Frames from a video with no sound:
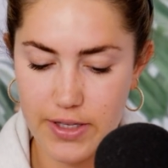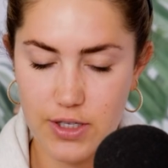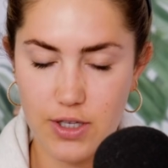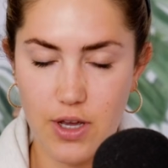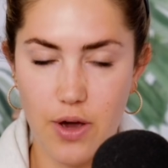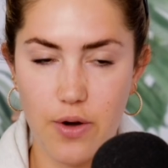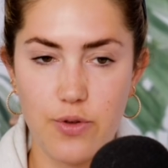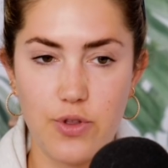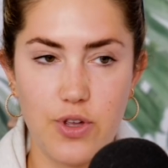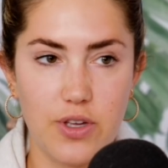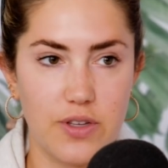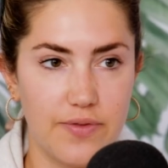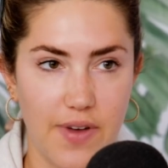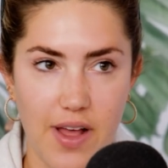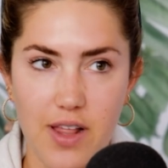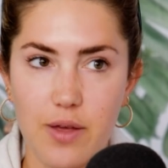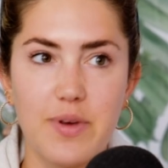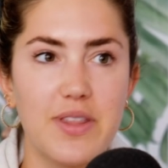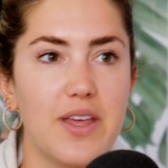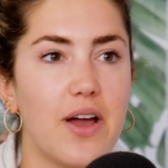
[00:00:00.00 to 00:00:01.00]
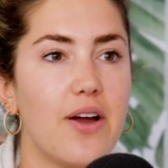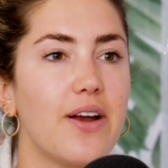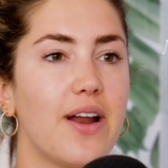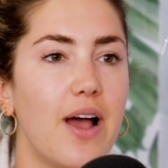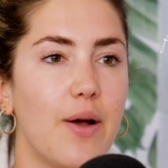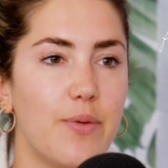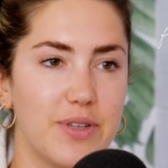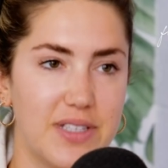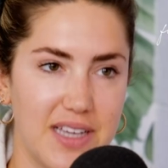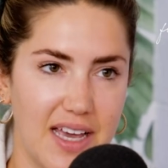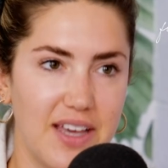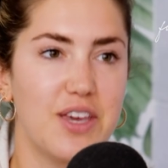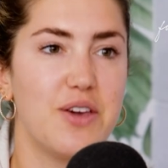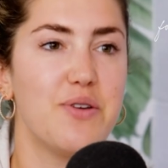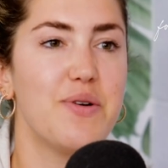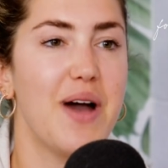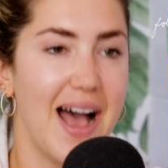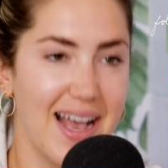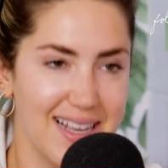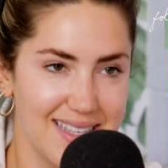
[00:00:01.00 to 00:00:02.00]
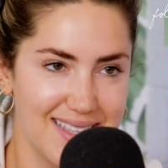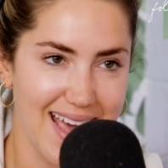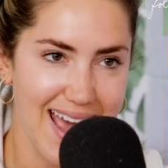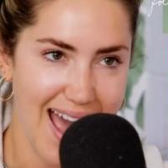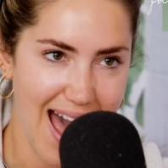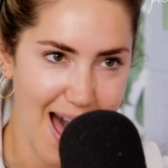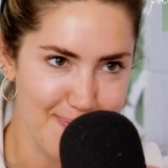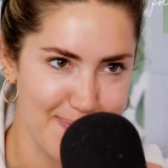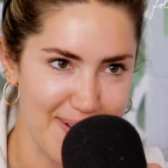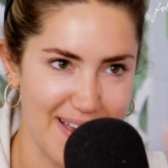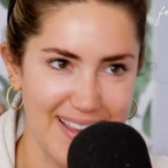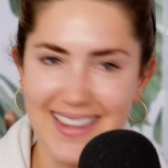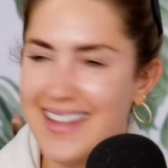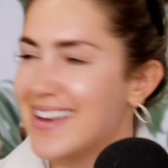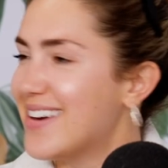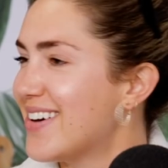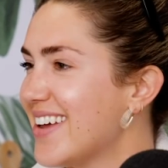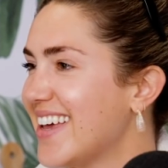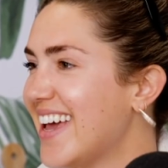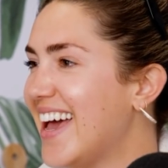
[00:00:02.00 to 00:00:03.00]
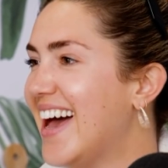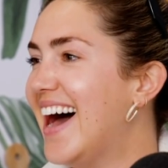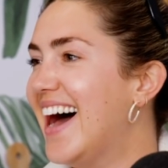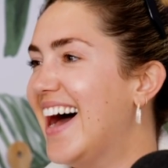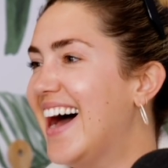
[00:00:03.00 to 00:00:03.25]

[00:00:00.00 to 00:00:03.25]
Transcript: so just follow me there, and I will tell you as they happen, literally.